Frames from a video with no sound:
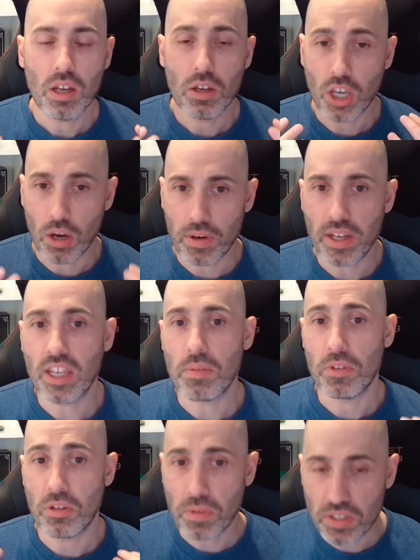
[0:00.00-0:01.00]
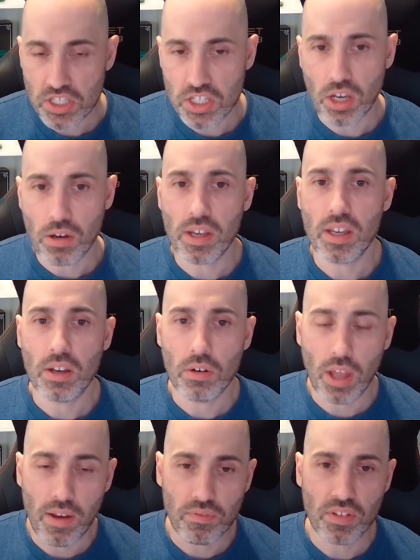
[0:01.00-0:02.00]
going, keeping the community going, and
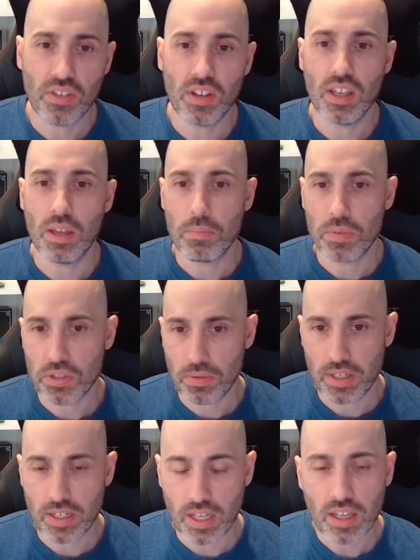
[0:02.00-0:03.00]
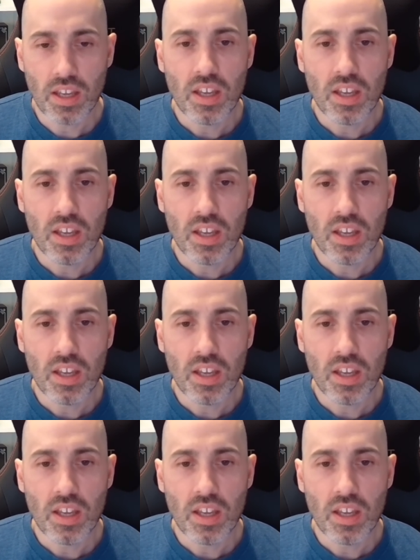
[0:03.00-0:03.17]
everything in between it.